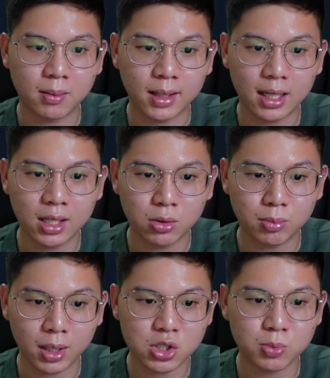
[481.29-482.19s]
I'm likely to
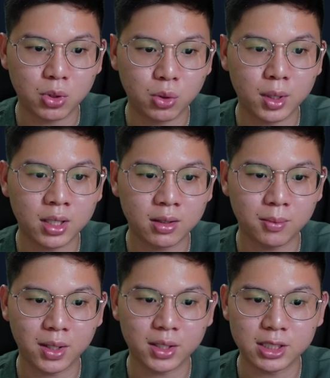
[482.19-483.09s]
bench Bowen
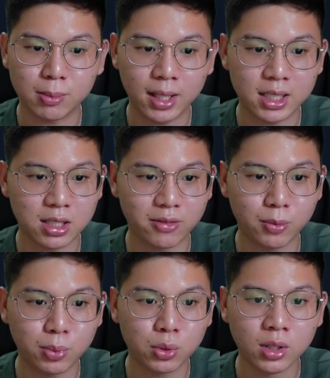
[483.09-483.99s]
because he plays
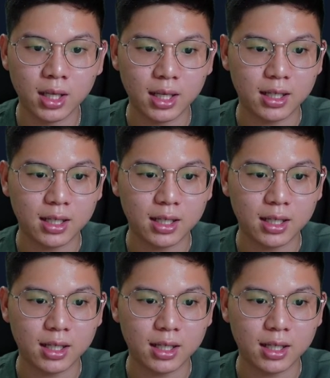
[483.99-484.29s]
Liverpool.